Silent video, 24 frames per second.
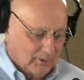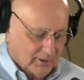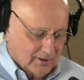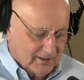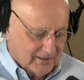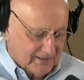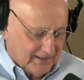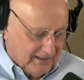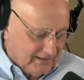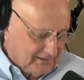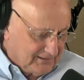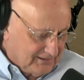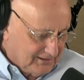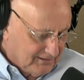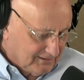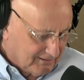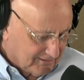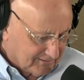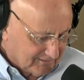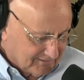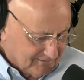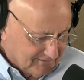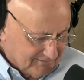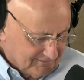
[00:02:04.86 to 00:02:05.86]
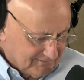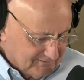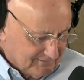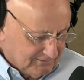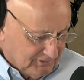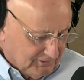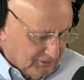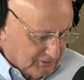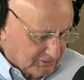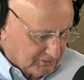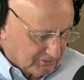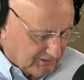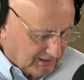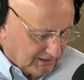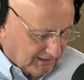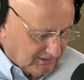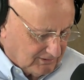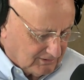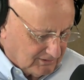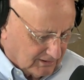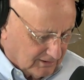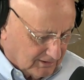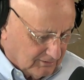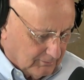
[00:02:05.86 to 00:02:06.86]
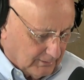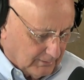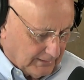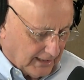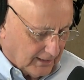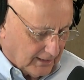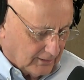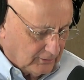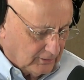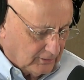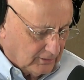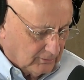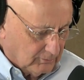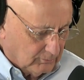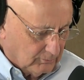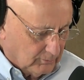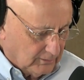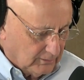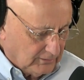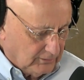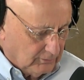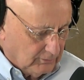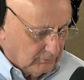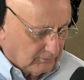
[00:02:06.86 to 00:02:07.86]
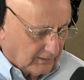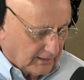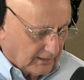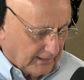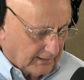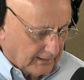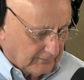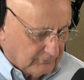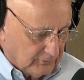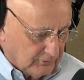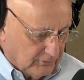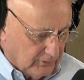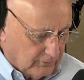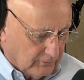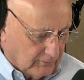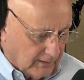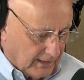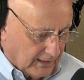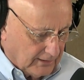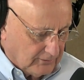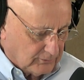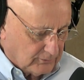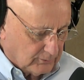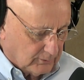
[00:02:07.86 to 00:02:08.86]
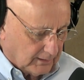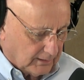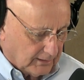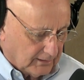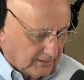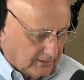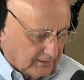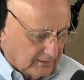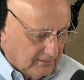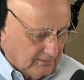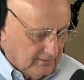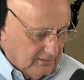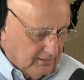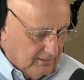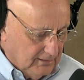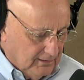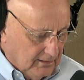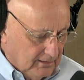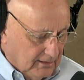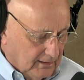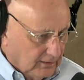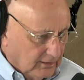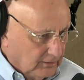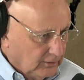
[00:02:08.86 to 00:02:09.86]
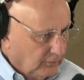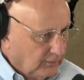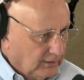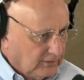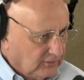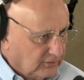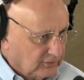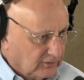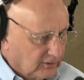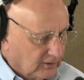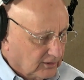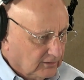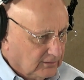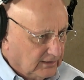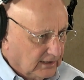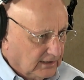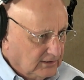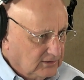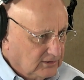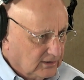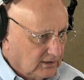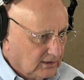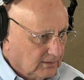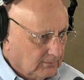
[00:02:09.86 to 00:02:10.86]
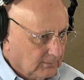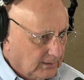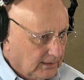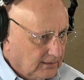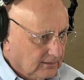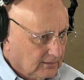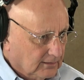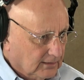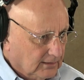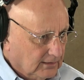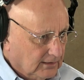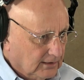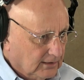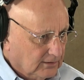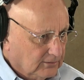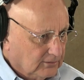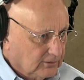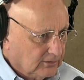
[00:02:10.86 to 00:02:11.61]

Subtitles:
to get to your teaching. Well, now, right after you graduated, you didn't start teaching immediately, did you?